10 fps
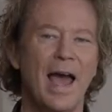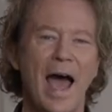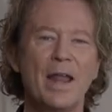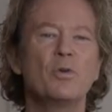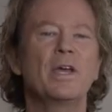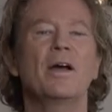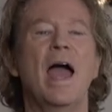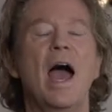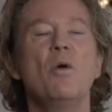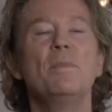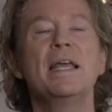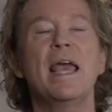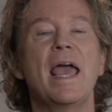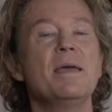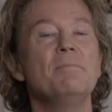I don't care how
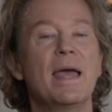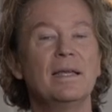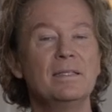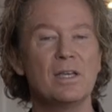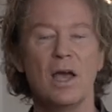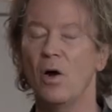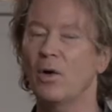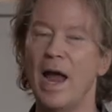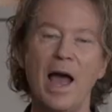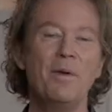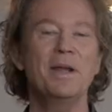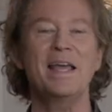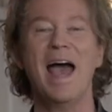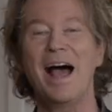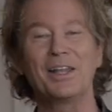many amens or how
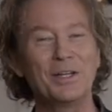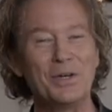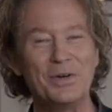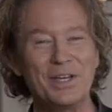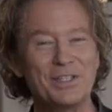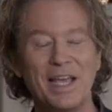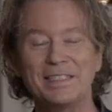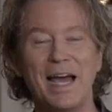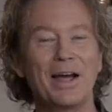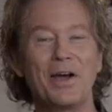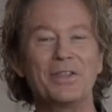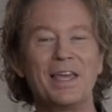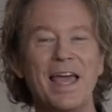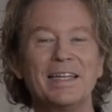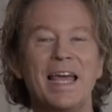many hallelujahs they tack on
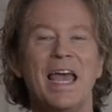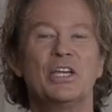the end.